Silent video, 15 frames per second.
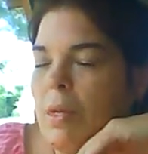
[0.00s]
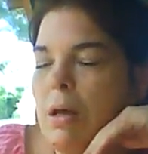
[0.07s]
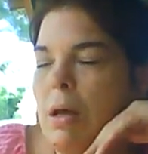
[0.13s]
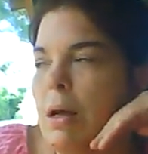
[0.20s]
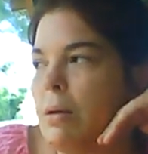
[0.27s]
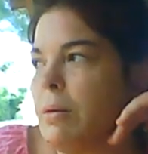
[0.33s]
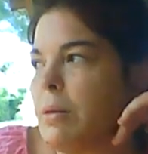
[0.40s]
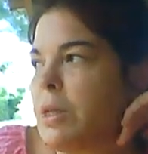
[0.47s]

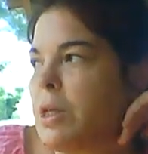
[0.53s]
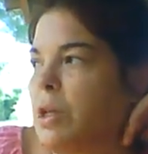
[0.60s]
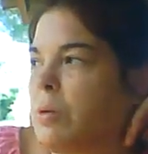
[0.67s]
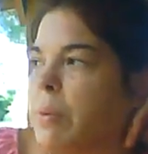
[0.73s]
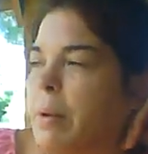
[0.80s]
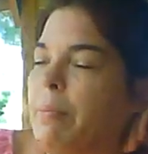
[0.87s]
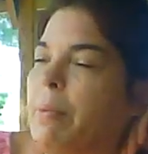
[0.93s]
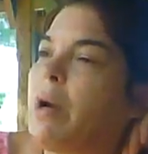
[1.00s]
excuse
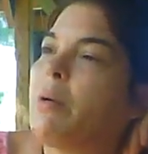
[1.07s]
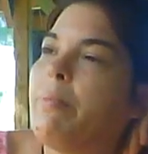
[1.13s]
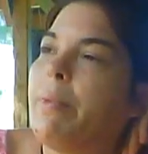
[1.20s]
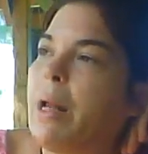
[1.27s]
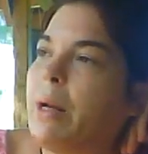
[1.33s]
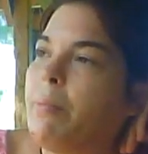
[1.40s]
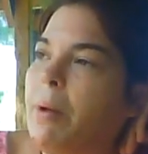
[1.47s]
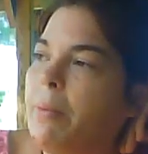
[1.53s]
me, bare
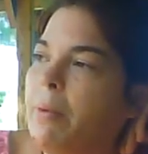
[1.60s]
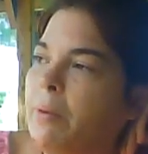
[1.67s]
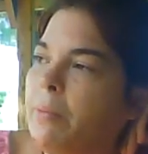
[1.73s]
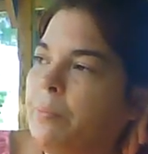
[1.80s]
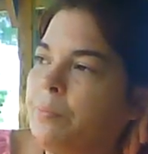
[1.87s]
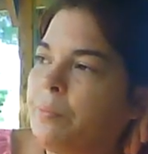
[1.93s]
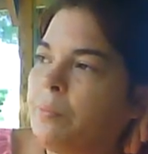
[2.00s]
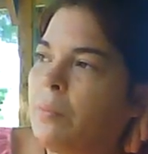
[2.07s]
minimum
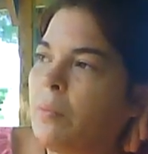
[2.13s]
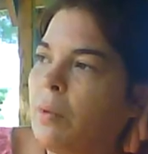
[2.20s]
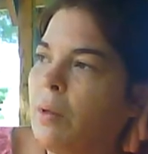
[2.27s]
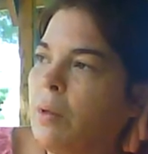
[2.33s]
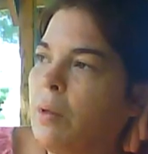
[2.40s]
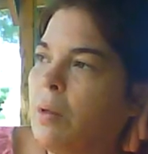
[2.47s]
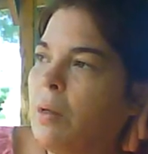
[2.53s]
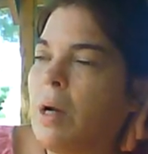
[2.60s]

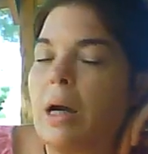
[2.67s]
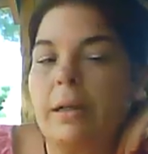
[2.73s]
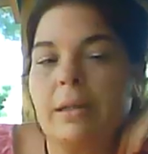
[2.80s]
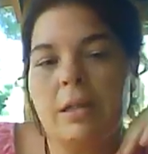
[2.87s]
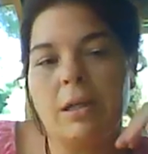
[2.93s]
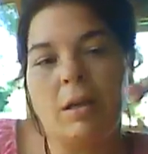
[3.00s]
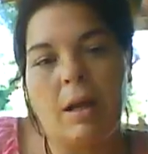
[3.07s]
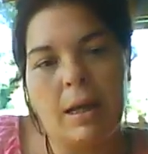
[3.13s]

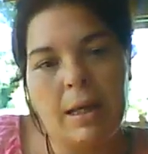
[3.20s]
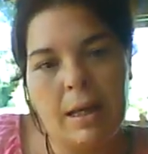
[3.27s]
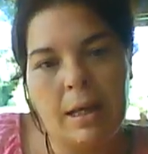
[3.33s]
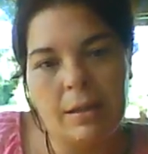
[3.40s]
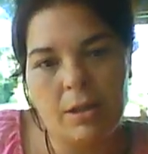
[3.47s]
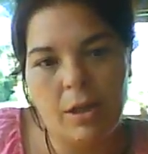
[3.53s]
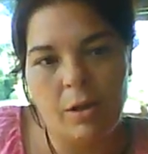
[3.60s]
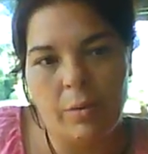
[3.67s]
until I
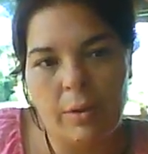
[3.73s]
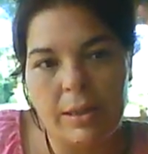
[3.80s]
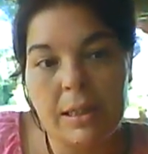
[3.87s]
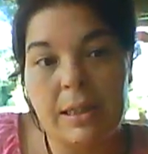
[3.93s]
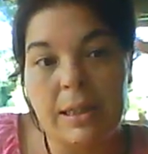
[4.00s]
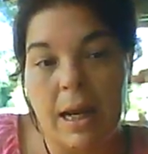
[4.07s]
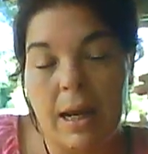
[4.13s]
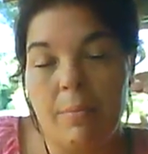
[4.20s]
get to a
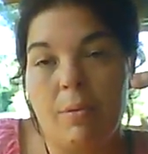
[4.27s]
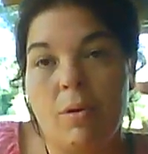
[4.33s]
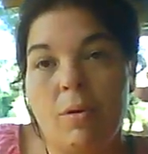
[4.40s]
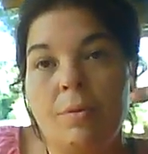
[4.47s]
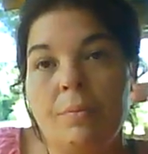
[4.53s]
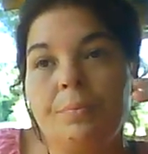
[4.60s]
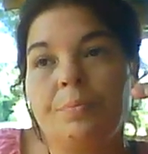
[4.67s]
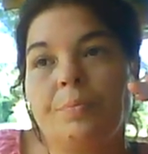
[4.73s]
stable